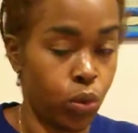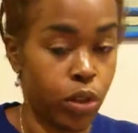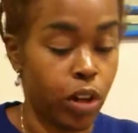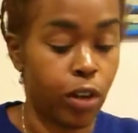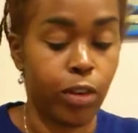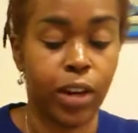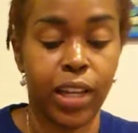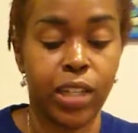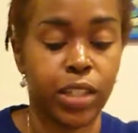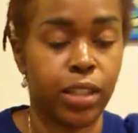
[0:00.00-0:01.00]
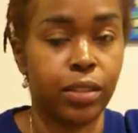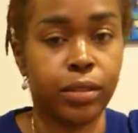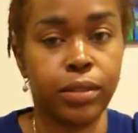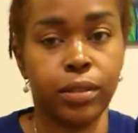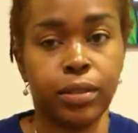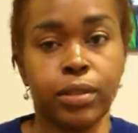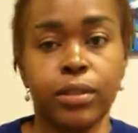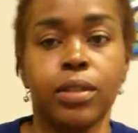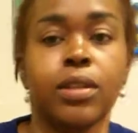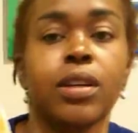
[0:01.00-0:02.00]
Your overall energy
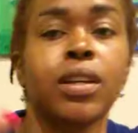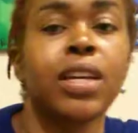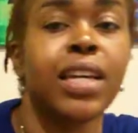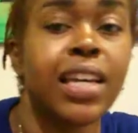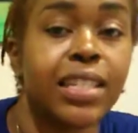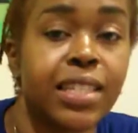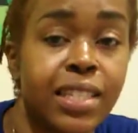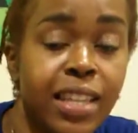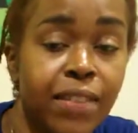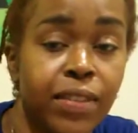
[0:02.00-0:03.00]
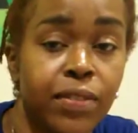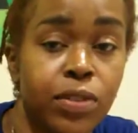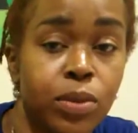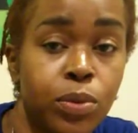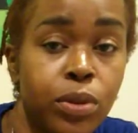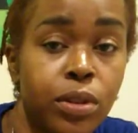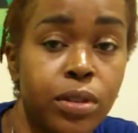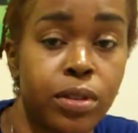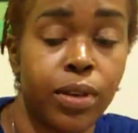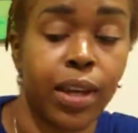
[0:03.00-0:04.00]
is the Seven of
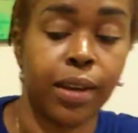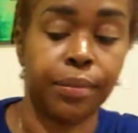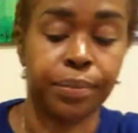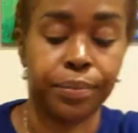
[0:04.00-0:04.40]
Swords, okay?